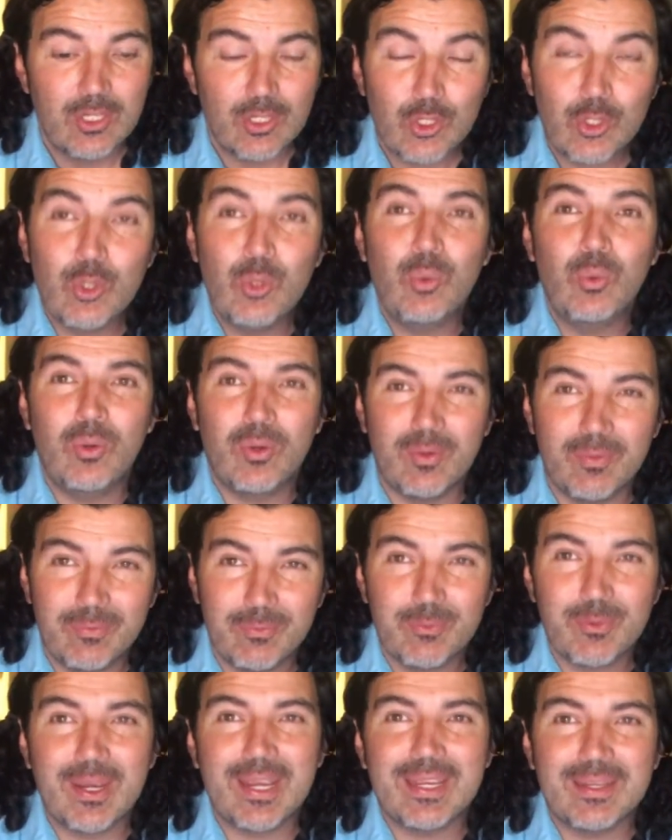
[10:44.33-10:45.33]
cool,
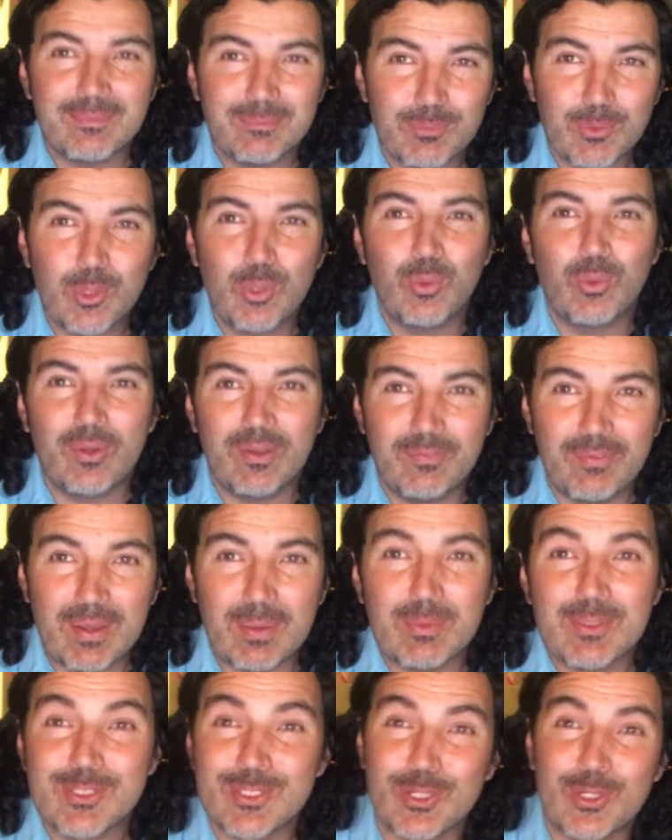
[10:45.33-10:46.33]
right? Cool. If I
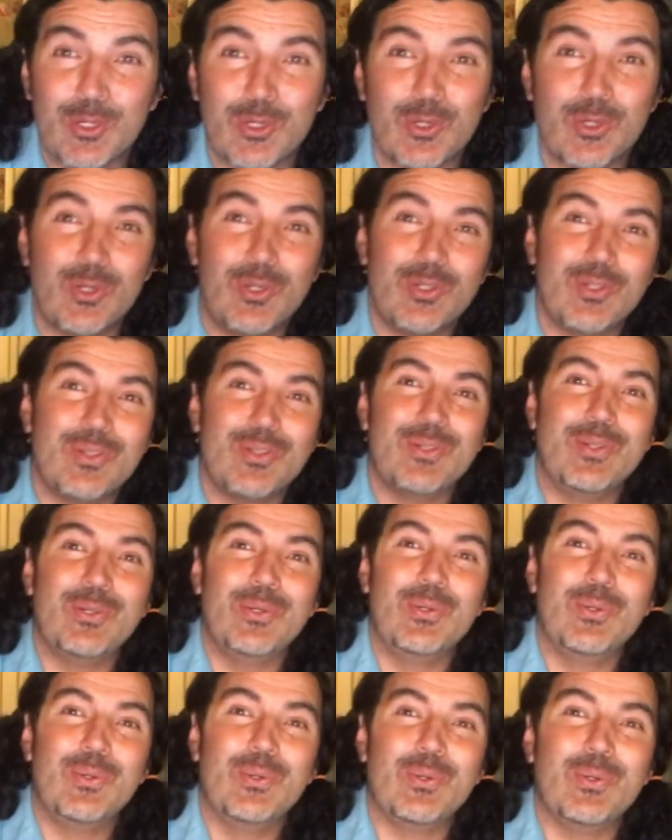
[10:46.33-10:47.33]
was a girl
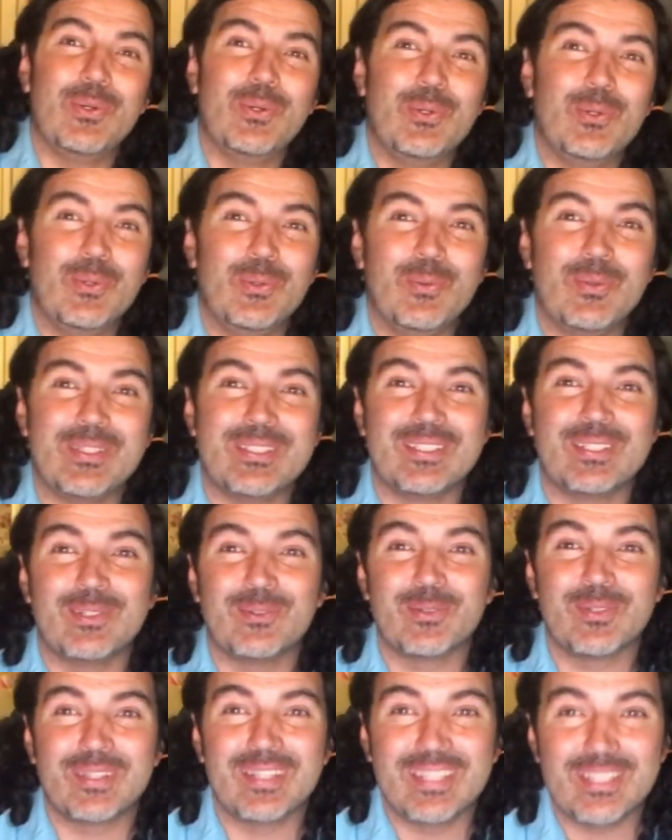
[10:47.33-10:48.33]
who, who was in a
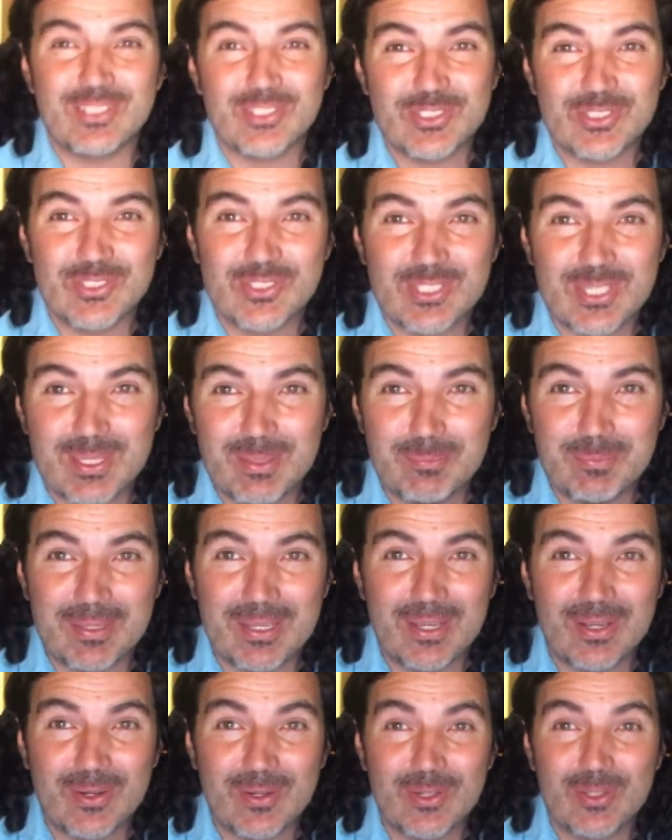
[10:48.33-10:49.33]
relationship
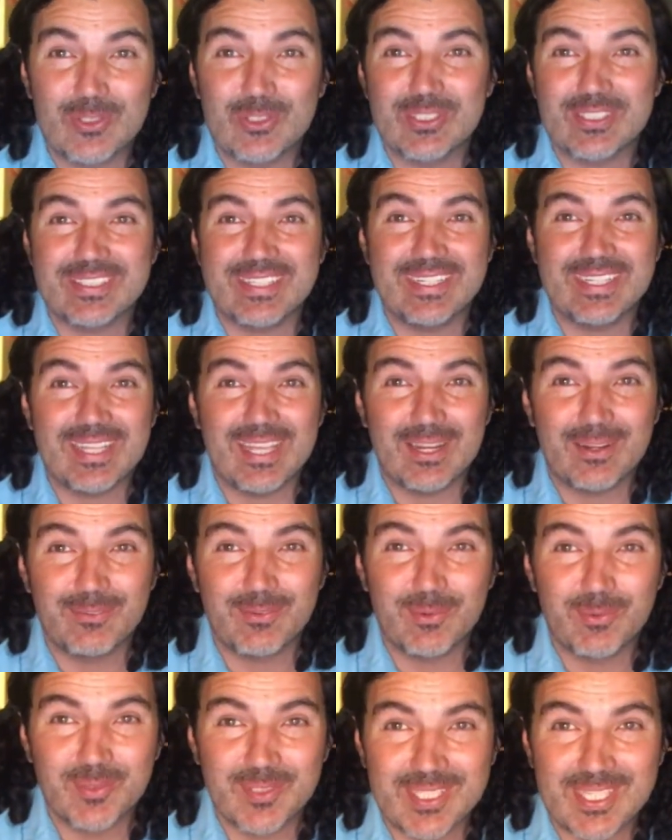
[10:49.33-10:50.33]
or, or just getting out of
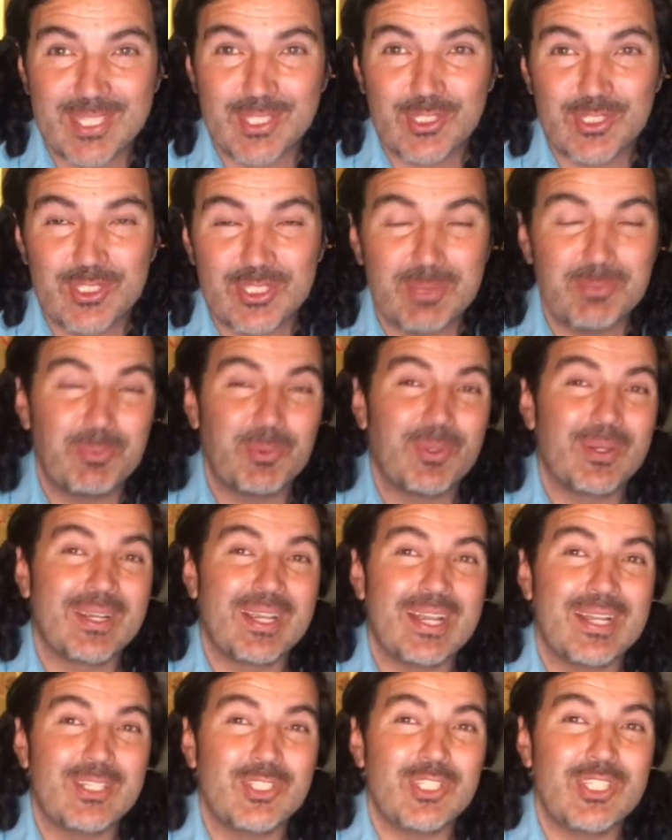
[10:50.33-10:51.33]
a relationship where a
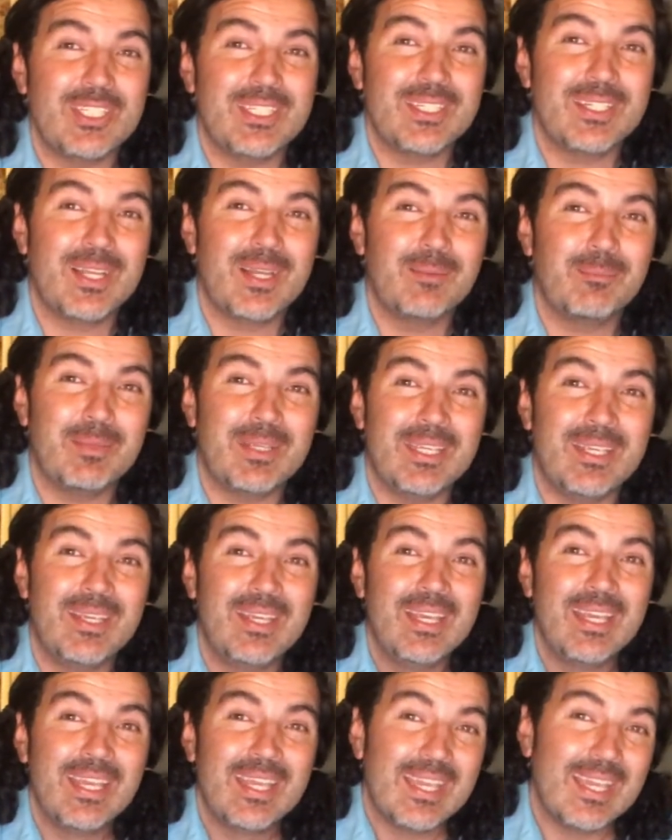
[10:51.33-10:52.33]
guy cheated on me
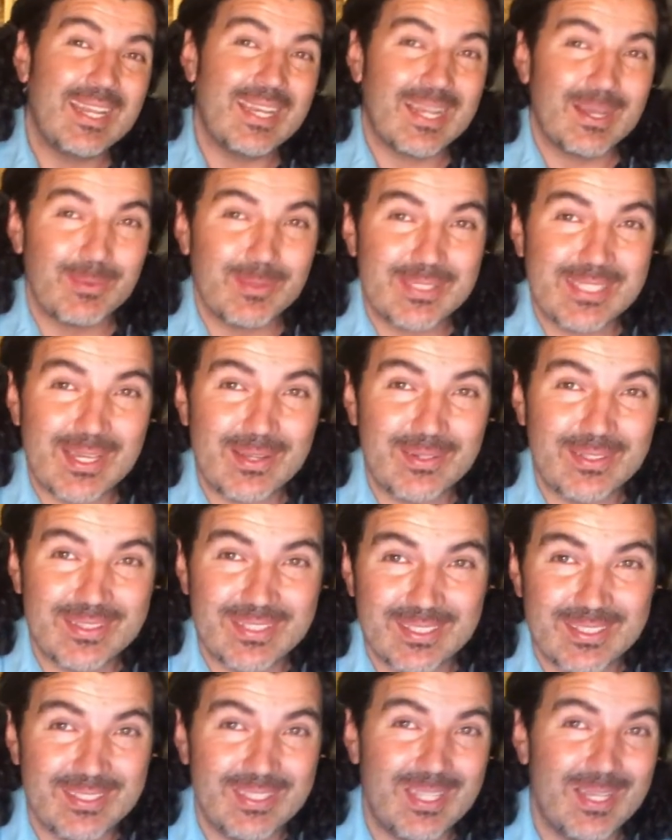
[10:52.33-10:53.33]
and I was out at
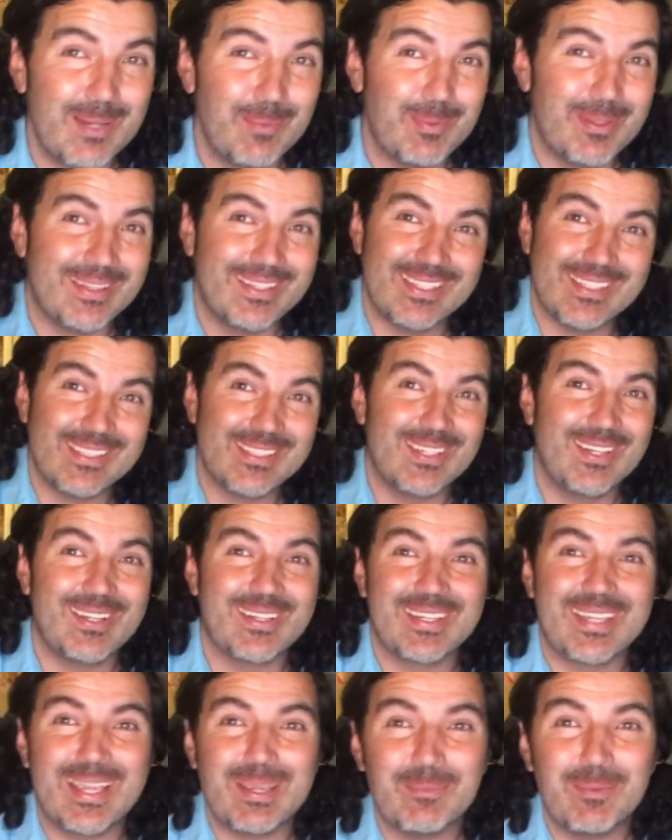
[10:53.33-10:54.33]
the club and this
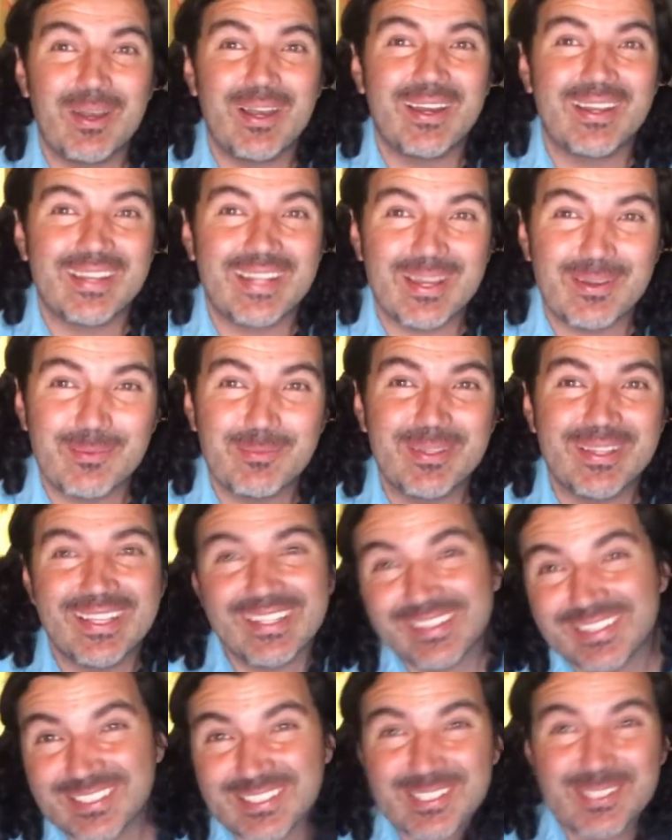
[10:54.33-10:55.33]
song came on, I would be
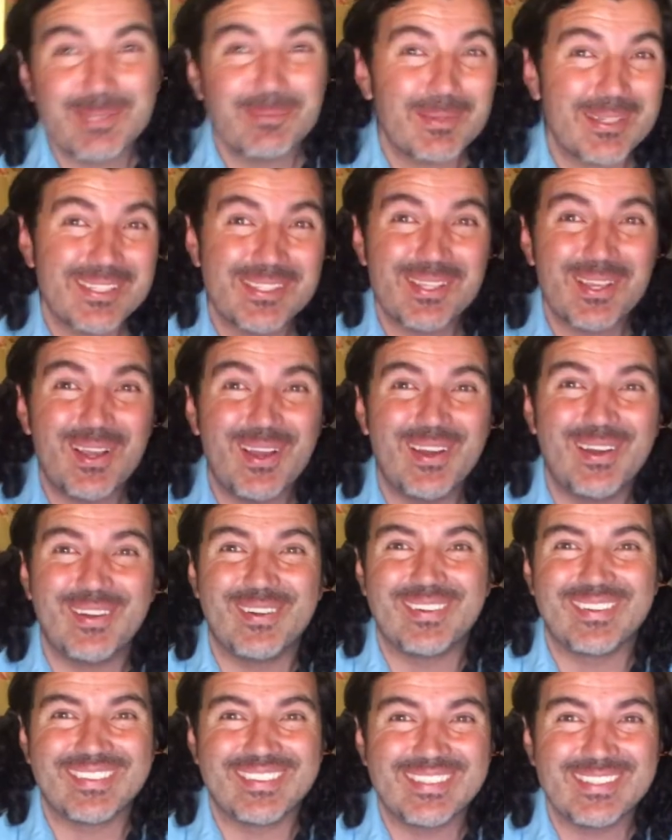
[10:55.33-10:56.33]
like, this is my
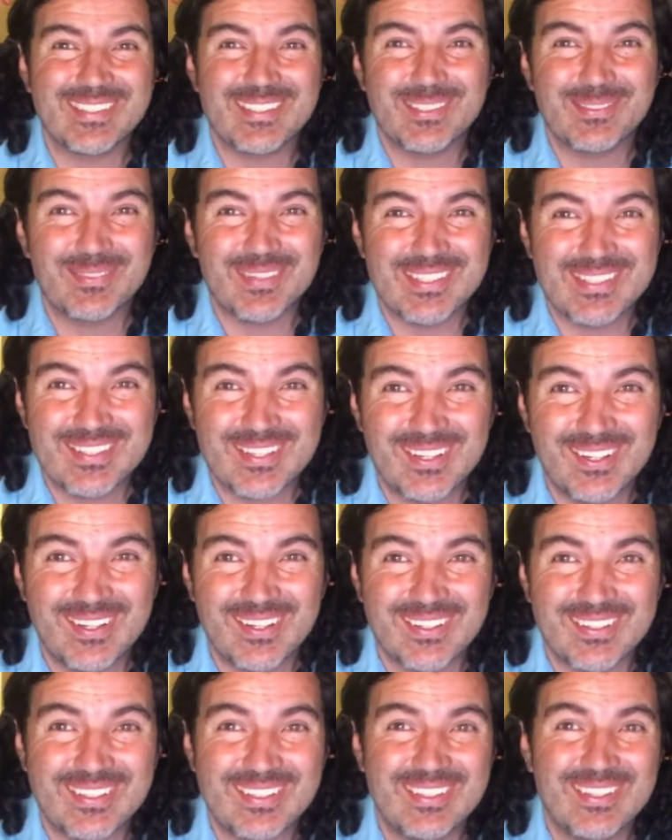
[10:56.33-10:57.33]
song. This is my
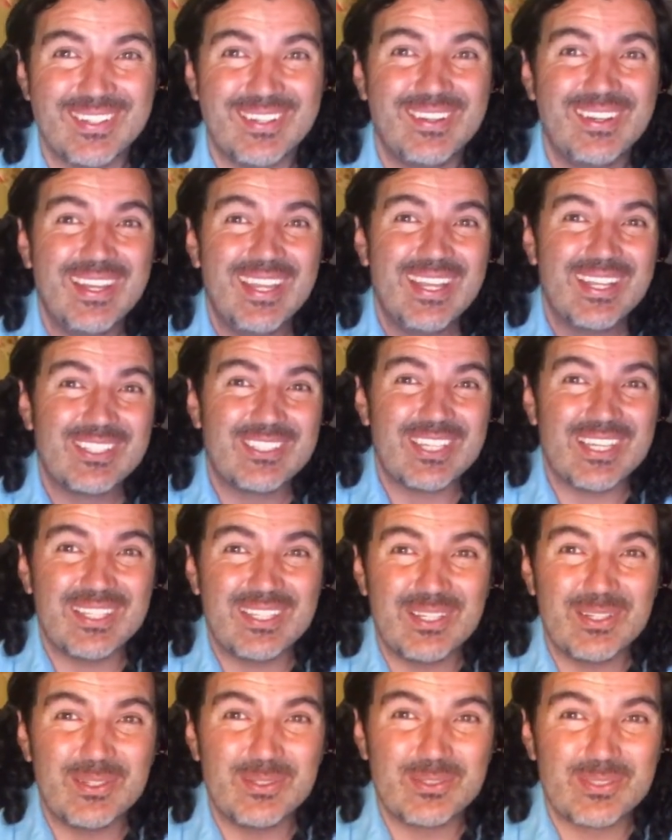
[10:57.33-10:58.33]
song, you know?
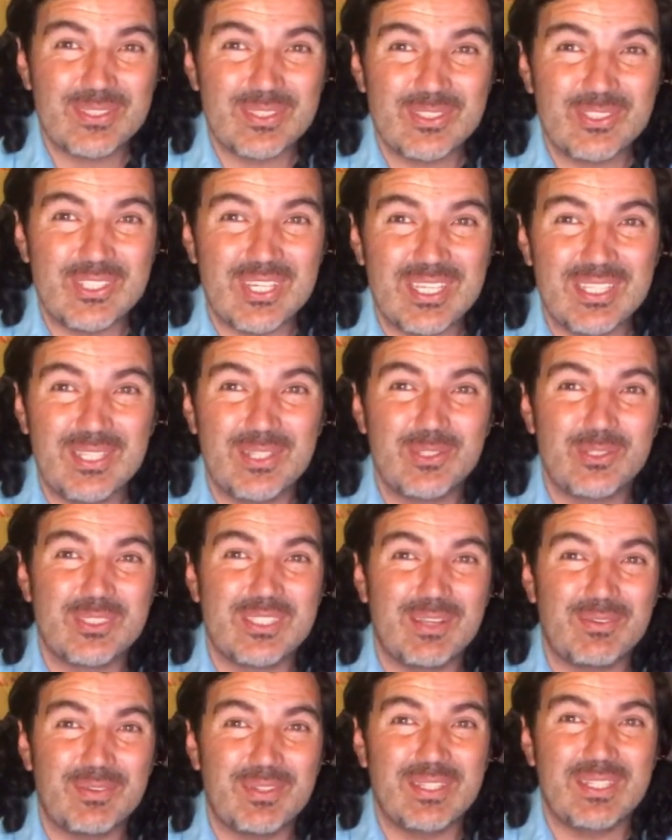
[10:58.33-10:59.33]
J-Lo's, J-Lo's
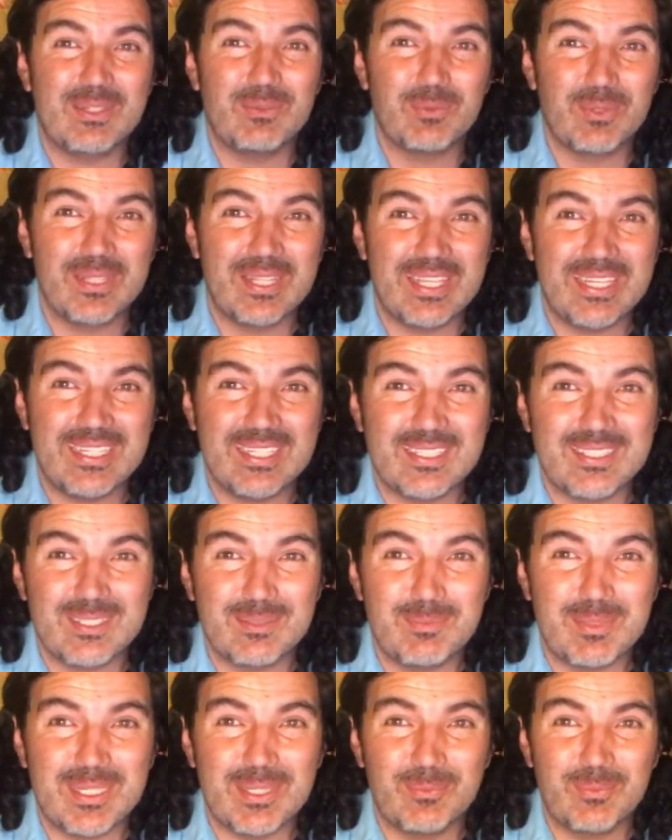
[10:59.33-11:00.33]
definitely relating to
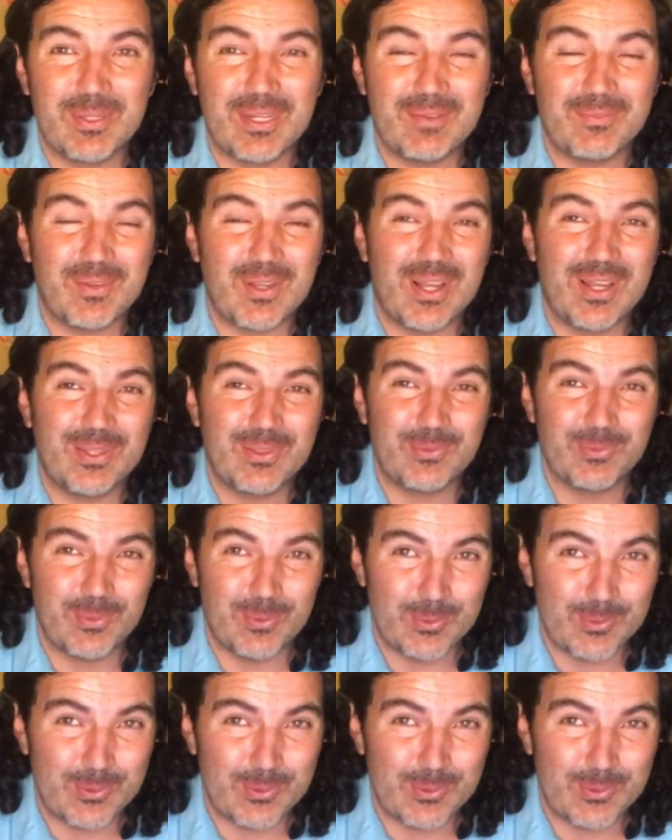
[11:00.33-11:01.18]
me and what I've gone through.